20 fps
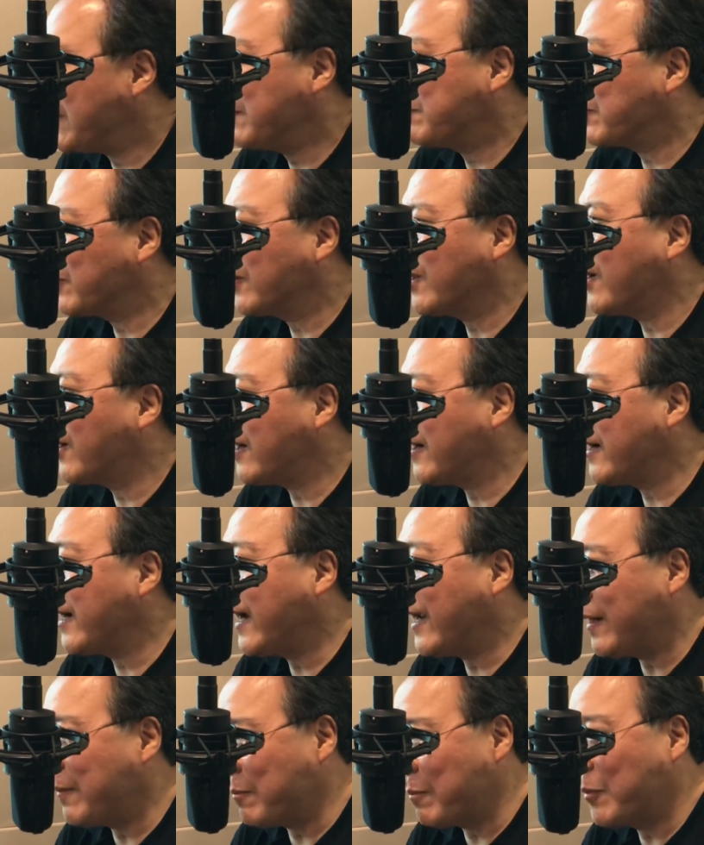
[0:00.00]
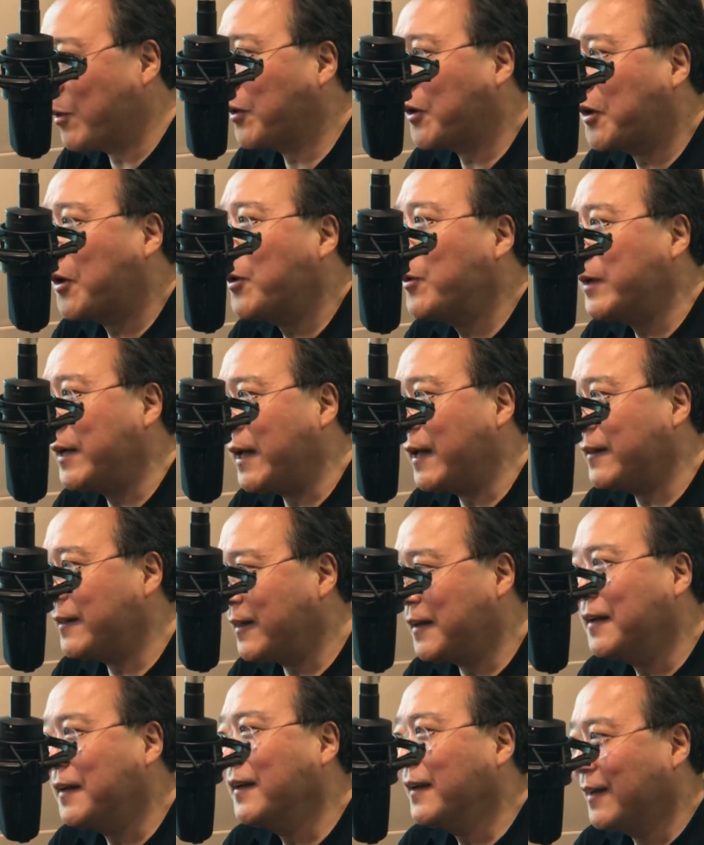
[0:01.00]
people are, and Morricone, I
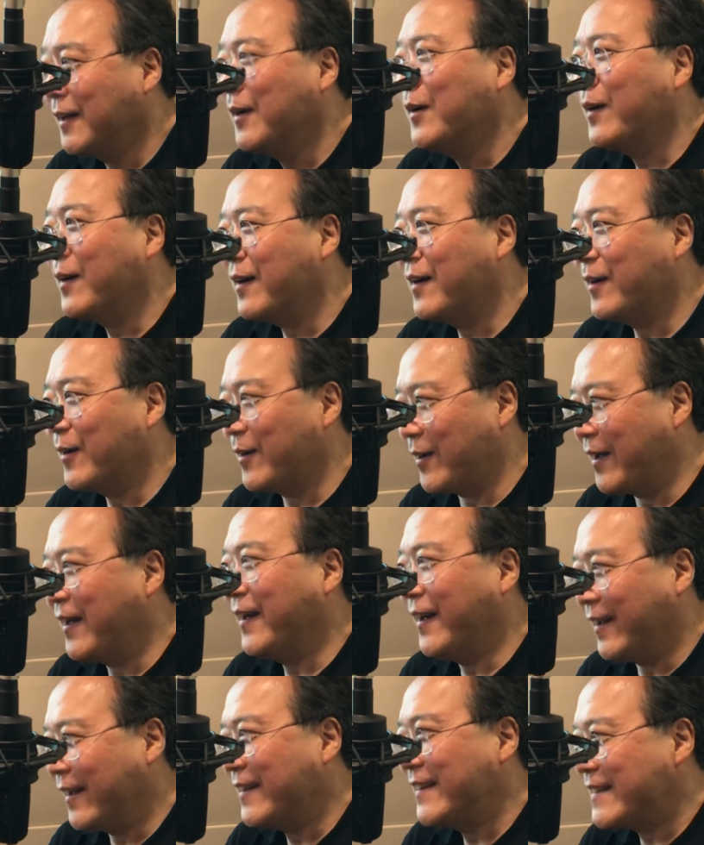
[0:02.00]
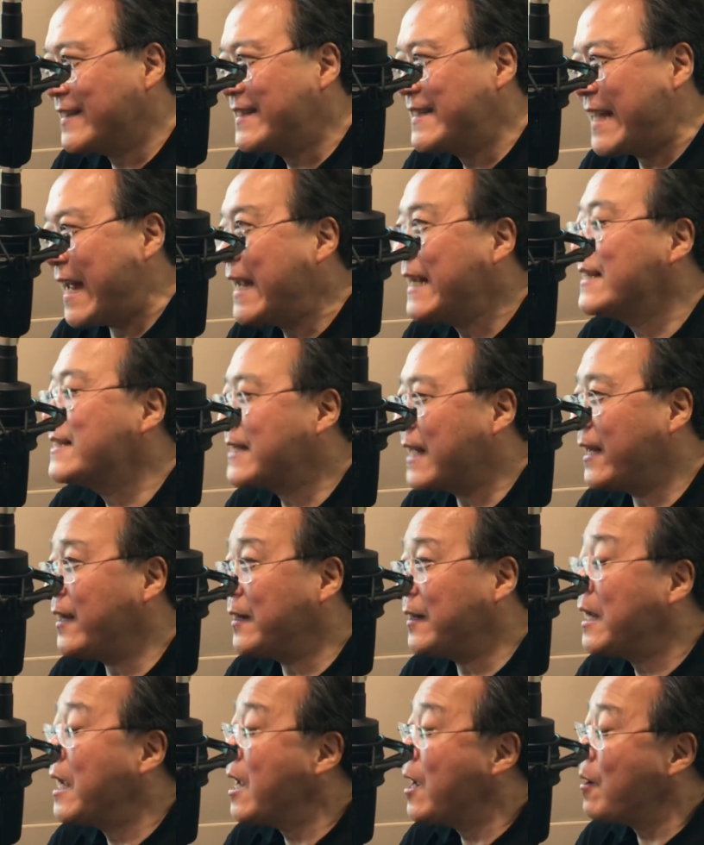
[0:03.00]
think, takes that
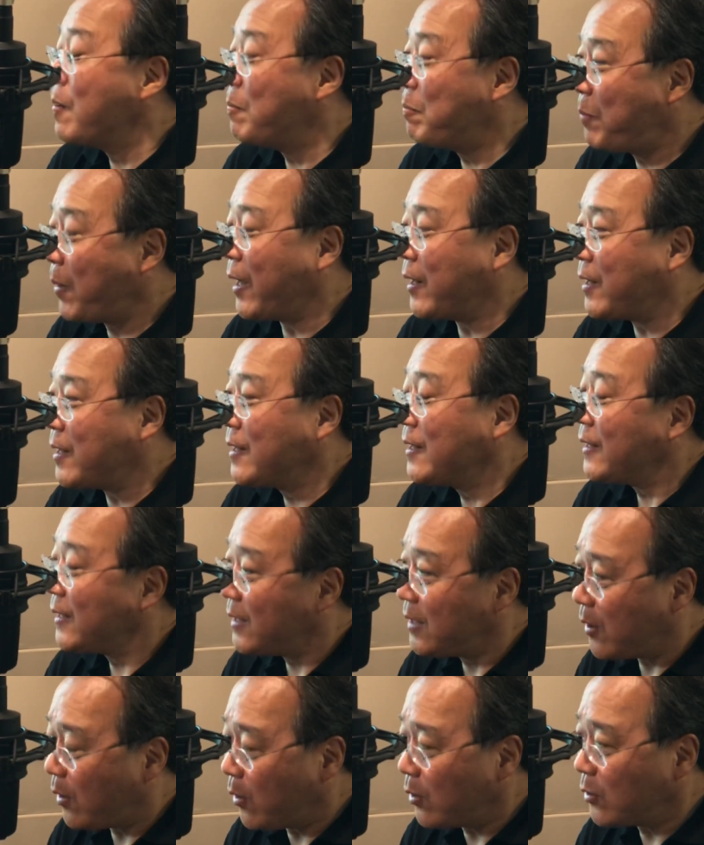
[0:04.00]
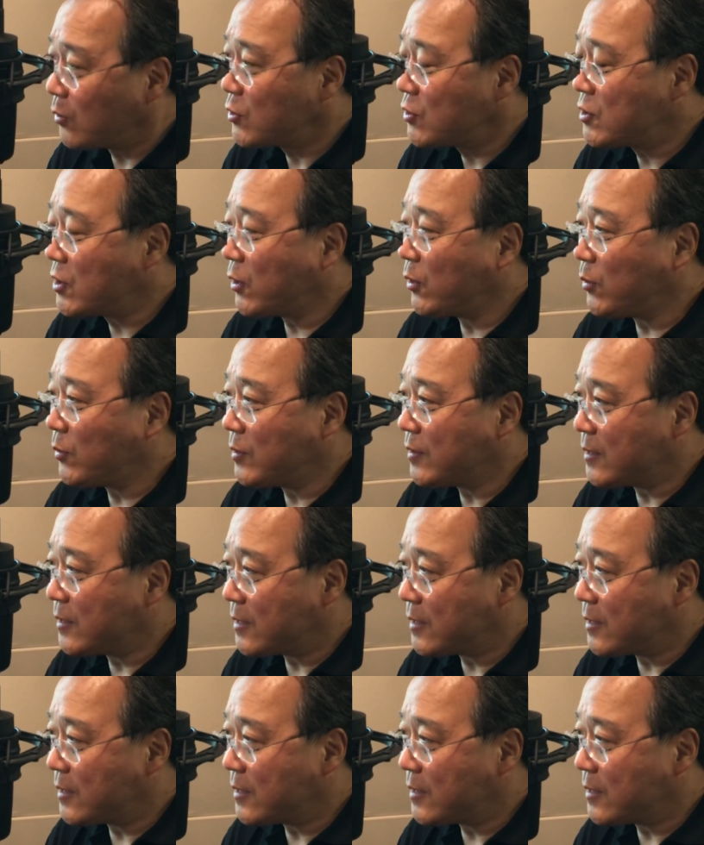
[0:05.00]
in, but he also